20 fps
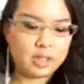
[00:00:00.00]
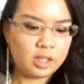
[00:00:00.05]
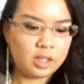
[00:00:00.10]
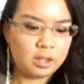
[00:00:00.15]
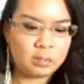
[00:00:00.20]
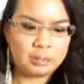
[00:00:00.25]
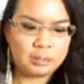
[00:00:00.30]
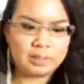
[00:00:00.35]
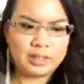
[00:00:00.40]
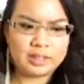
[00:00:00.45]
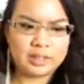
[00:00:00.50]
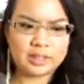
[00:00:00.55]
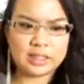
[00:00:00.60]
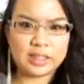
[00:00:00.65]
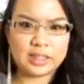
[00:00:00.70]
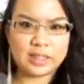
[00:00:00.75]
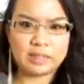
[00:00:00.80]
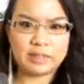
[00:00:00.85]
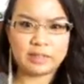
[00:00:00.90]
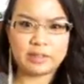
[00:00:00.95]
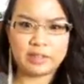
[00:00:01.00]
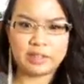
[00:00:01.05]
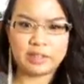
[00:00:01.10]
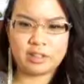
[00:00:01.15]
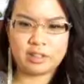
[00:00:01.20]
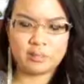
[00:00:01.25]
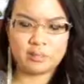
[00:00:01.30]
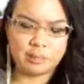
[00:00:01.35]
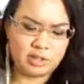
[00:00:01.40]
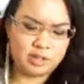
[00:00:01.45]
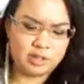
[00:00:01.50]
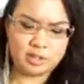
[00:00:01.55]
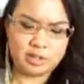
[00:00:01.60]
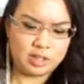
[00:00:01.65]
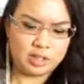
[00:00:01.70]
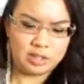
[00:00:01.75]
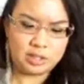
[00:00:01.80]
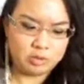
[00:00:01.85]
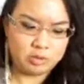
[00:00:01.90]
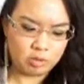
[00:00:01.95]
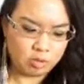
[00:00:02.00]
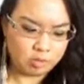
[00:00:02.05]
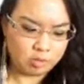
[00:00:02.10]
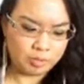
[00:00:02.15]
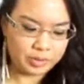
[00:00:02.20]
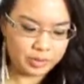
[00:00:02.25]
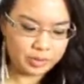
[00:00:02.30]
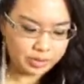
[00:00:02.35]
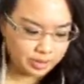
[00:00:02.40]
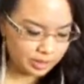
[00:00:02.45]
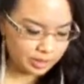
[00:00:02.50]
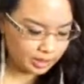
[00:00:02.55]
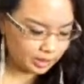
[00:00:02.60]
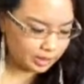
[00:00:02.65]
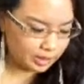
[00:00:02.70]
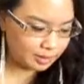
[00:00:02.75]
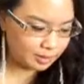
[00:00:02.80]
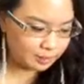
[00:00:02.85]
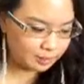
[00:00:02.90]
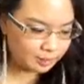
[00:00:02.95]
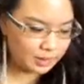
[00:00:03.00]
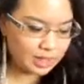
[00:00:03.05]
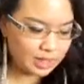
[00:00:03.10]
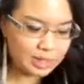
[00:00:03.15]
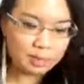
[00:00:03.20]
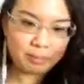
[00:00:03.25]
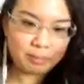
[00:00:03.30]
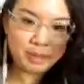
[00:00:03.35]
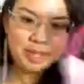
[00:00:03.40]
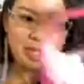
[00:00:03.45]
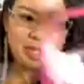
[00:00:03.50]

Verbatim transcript: Hopefully that's not irregular. I'm pretty sure that's normal. Um, but